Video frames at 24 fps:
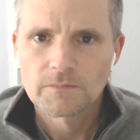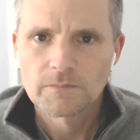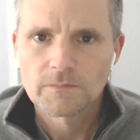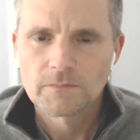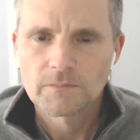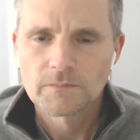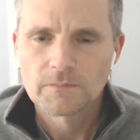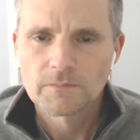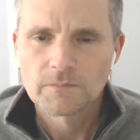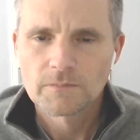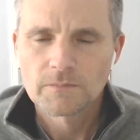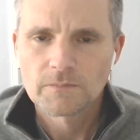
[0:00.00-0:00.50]

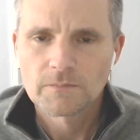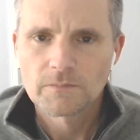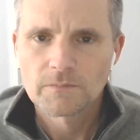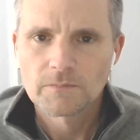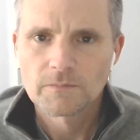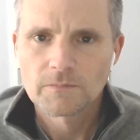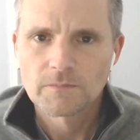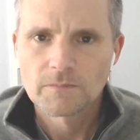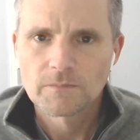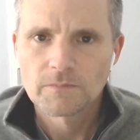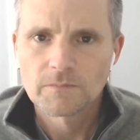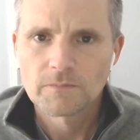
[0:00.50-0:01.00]

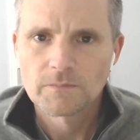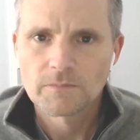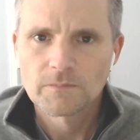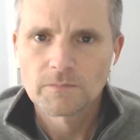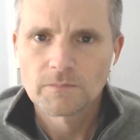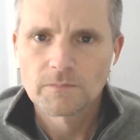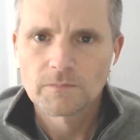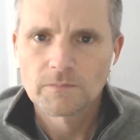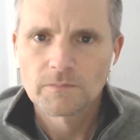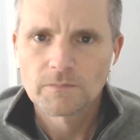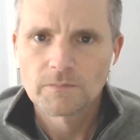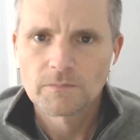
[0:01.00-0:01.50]

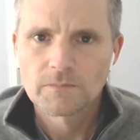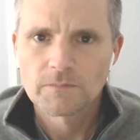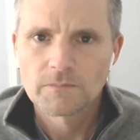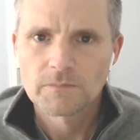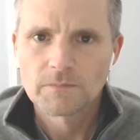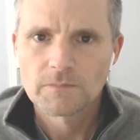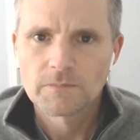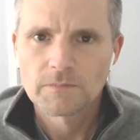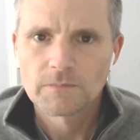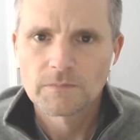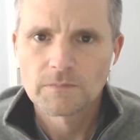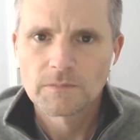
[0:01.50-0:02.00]

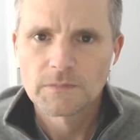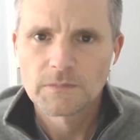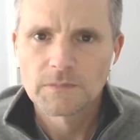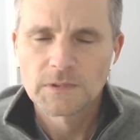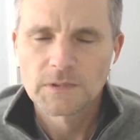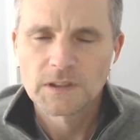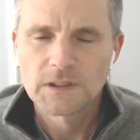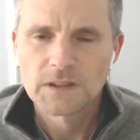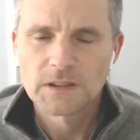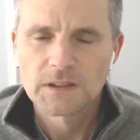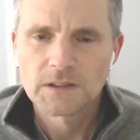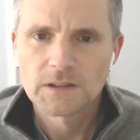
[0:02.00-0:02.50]

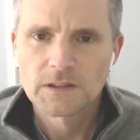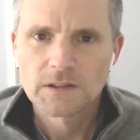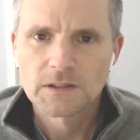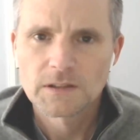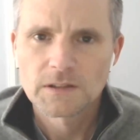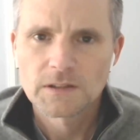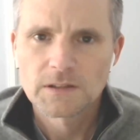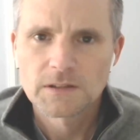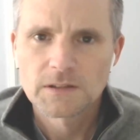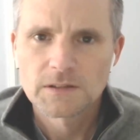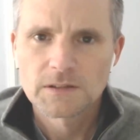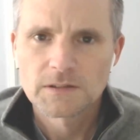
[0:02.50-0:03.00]

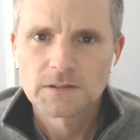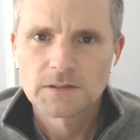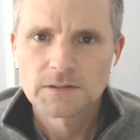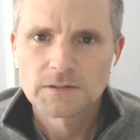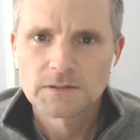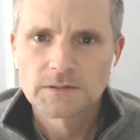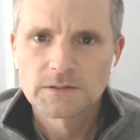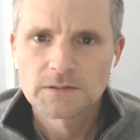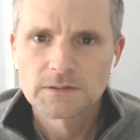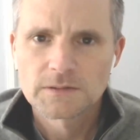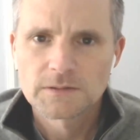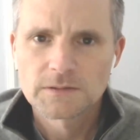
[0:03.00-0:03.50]

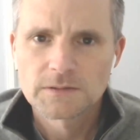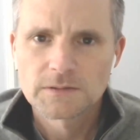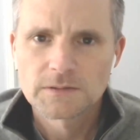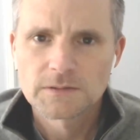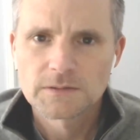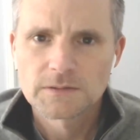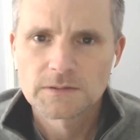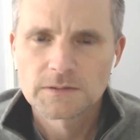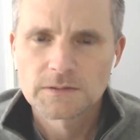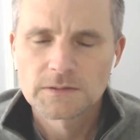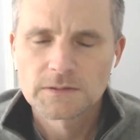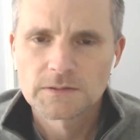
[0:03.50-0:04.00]

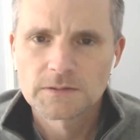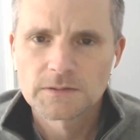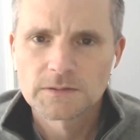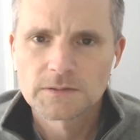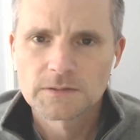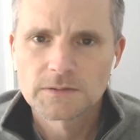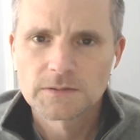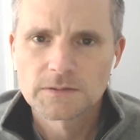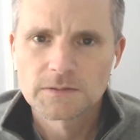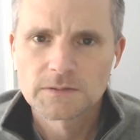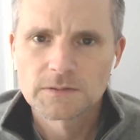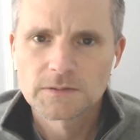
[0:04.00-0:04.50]

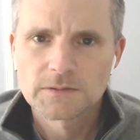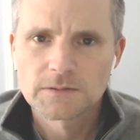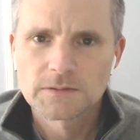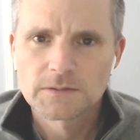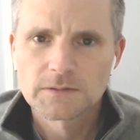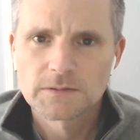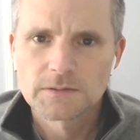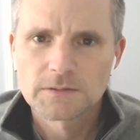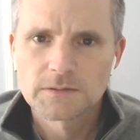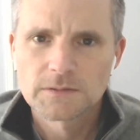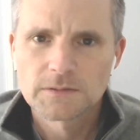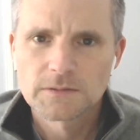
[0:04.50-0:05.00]

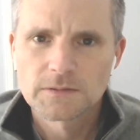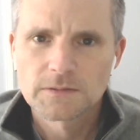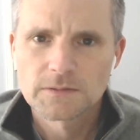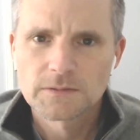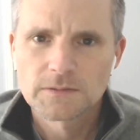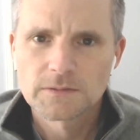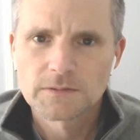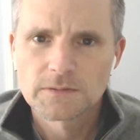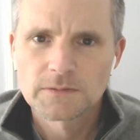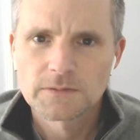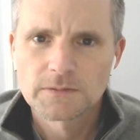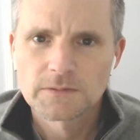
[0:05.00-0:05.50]

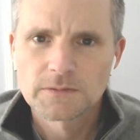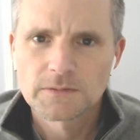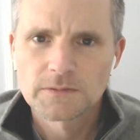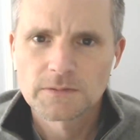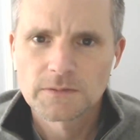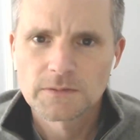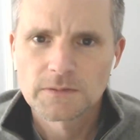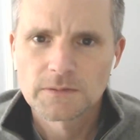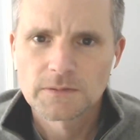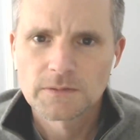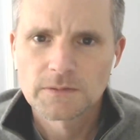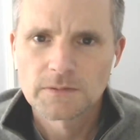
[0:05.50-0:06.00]

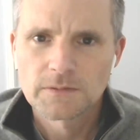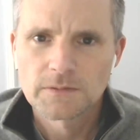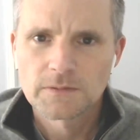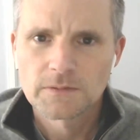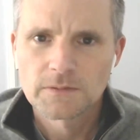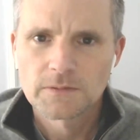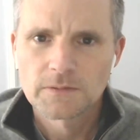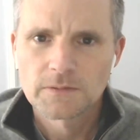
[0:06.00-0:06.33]
[no speech]